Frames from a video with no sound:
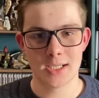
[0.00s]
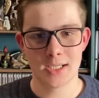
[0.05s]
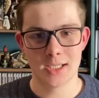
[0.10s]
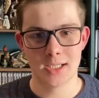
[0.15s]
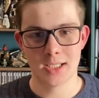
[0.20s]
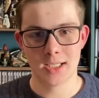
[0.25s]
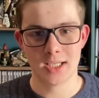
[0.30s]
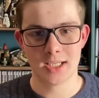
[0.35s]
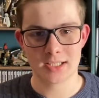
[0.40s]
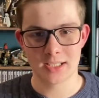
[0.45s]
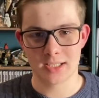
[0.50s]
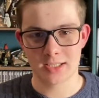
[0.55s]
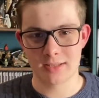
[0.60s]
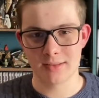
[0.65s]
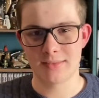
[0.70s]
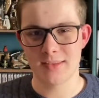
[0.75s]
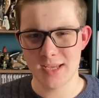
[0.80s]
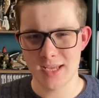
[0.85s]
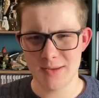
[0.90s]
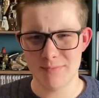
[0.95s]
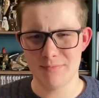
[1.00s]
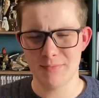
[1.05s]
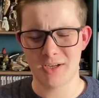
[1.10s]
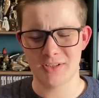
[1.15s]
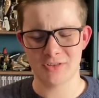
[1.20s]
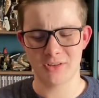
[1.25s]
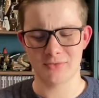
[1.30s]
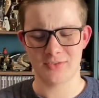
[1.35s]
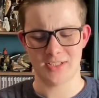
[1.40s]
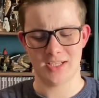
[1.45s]
uh, as like a theme,
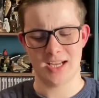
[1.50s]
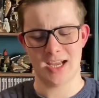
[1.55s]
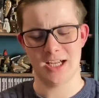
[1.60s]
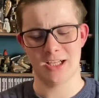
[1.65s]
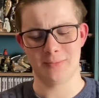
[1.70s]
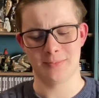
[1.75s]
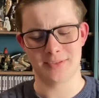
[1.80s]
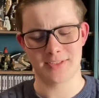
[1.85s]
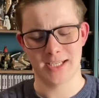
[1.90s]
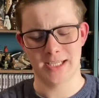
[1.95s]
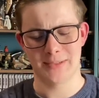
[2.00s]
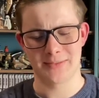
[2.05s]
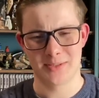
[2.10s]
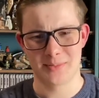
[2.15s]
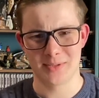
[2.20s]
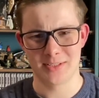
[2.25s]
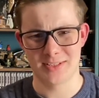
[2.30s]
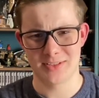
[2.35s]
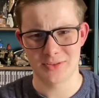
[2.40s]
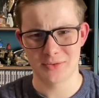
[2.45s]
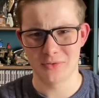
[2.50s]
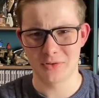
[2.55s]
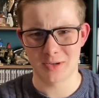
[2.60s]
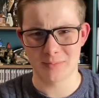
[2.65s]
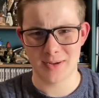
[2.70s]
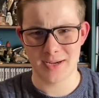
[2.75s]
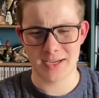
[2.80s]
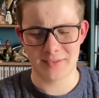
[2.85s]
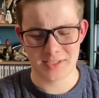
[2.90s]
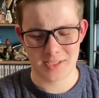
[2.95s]
because obviously it helps to have something to talk
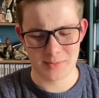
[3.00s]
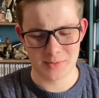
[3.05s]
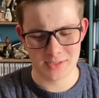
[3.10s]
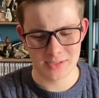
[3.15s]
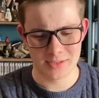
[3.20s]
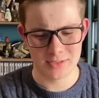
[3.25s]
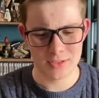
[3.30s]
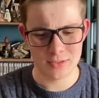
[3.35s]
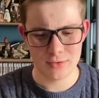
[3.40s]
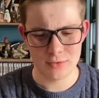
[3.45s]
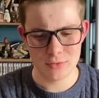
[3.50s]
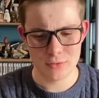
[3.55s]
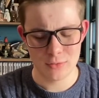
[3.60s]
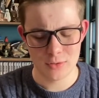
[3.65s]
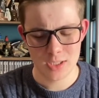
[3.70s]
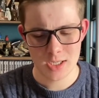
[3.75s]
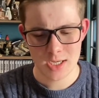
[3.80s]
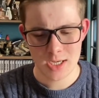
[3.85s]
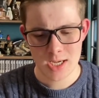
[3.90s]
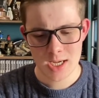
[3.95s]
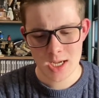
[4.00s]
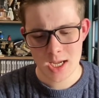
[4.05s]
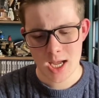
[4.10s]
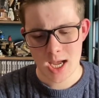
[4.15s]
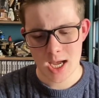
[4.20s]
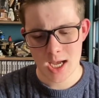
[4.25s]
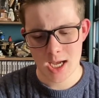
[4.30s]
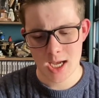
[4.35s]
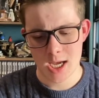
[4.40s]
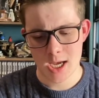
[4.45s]
about, something to do.
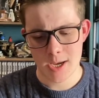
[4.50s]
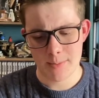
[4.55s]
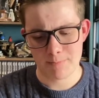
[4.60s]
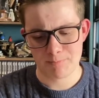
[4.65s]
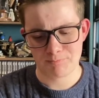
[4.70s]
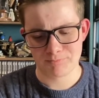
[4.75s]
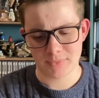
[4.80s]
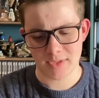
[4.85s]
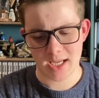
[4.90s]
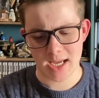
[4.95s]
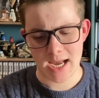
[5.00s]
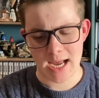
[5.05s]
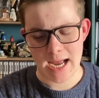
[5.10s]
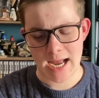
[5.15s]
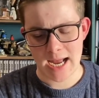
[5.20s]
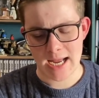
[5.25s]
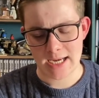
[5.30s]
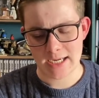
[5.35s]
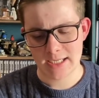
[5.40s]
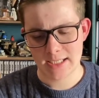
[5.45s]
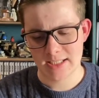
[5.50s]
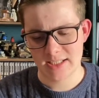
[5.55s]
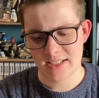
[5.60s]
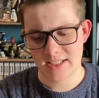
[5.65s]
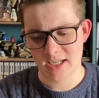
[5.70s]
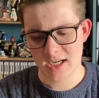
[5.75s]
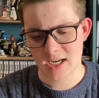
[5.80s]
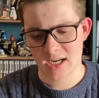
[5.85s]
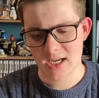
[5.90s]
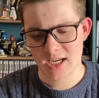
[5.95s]
Um,
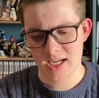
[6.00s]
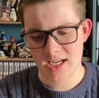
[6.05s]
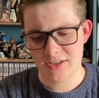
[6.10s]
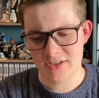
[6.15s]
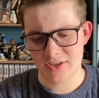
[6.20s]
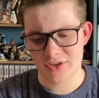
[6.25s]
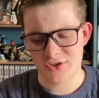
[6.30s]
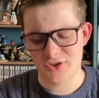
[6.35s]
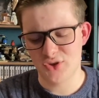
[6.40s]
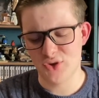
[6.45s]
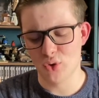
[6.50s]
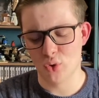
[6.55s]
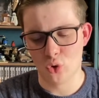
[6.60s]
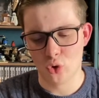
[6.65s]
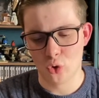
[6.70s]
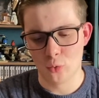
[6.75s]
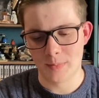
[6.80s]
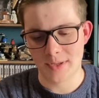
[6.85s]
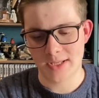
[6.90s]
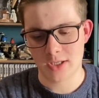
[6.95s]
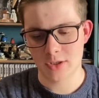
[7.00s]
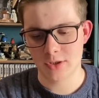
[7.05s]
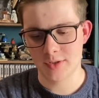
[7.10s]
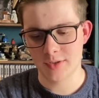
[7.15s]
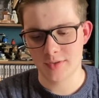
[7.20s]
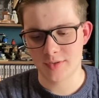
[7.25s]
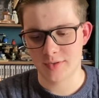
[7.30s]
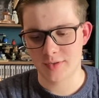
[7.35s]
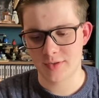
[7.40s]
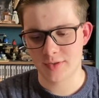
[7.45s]
and I just thought
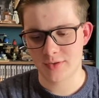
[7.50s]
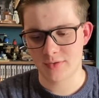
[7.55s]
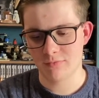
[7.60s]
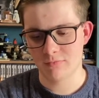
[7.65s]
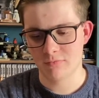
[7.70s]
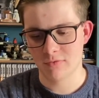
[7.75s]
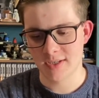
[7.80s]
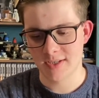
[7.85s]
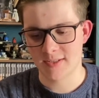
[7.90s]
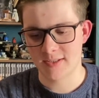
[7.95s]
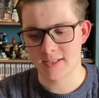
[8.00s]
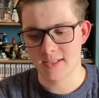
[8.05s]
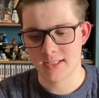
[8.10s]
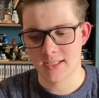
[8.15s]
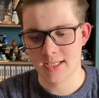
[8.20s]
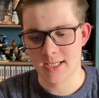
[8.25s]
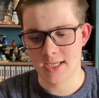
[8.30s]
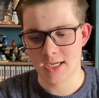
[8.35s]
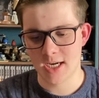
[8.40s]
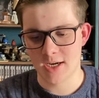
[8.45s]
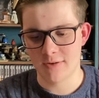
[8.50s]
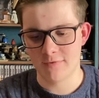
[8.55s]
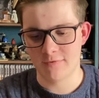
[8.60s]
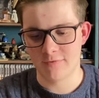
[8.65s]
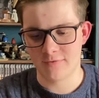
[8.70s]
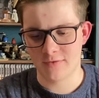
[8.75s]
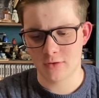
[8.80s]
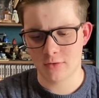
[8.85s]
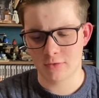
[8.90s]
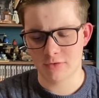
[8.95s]
because recently
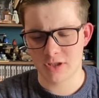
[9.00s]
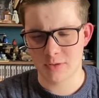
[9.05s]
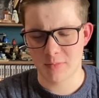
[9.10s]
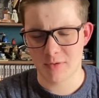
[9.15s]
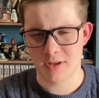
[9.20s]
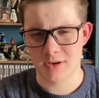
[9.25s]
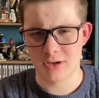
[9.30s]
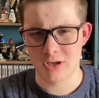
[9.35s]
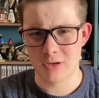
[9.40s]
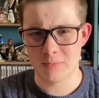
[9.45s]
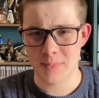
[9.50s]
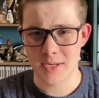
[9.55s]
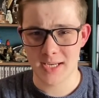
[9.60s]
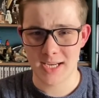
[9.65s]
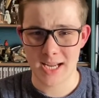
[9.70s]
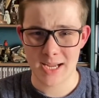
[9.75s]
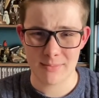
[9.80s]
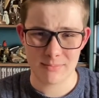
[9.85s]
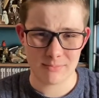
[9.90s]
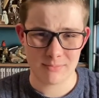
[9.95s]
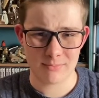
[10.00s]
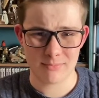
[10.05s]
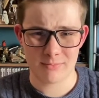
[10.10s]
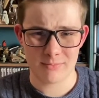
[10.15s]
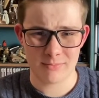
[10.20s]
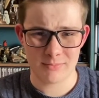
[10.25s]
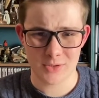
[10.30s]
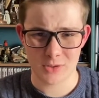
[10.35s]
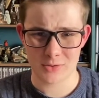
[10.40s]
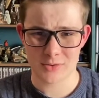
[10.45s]
I've got some of the new B&M
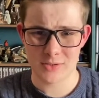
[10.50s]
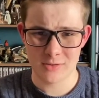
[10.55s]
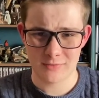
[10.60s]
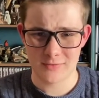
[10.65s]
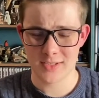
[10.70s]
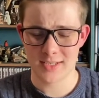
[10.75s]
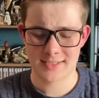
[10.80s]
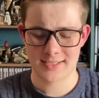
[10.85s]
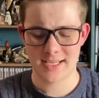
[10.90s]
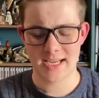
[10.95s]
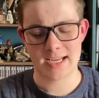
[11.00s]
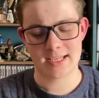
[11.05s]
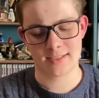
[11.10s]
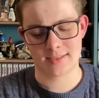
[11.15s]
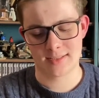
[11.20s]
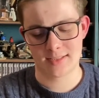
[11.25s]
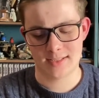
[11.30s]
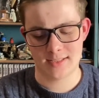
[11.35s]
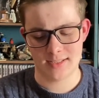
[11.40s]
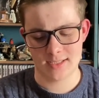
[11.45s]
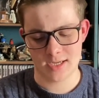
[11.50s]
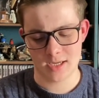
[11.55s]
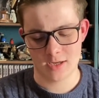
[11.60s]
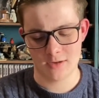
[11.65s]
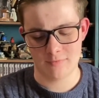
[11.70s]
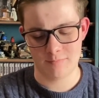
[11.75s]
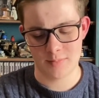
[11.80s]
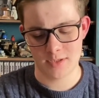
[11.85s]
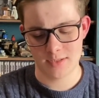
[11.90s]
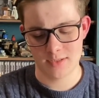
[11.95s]
Doc 2 figure sets and
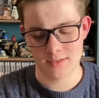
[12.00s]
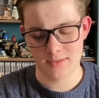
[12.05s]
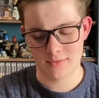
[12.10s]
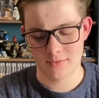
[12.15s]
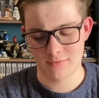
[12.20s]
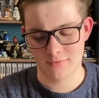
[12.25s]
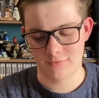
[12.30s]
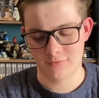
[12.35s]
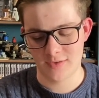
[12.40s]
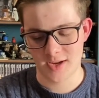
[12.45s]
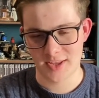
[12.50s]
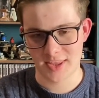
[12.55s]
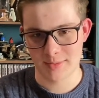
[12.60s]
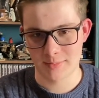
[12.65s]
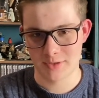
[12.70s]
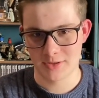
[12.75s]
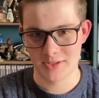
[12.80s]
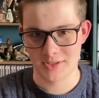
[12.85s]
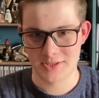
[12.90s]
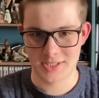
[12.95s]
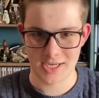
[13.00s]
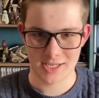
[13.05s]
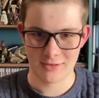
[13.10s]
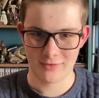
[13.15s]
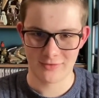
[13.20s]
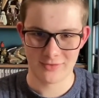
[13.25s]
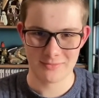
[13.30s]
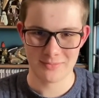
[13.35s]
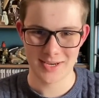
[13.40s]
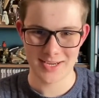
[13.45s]
I've been sort of fitting them on the
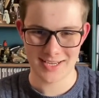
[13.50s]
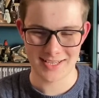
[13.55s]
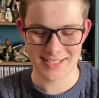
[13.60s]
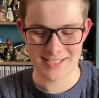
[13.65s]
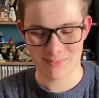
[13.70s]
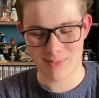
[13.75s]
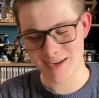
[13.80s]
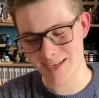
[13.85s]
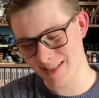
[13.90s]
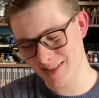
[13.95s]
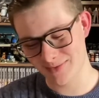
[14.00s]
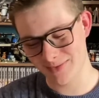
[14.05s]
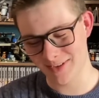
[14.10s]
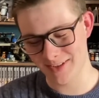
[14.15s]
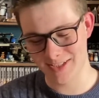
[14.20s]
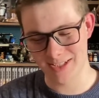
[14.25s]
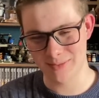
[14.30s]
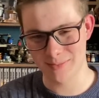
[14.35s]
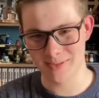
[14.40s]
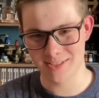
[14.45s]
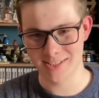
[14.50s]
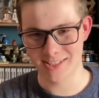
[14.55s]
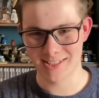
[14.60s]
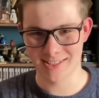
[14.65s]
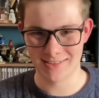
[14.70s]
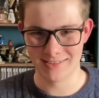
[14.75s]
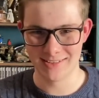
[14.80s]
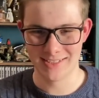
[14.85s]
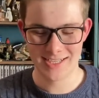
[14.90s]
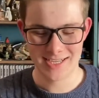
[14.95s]
shelf and making space for them and, you
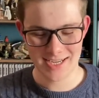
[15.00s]
know,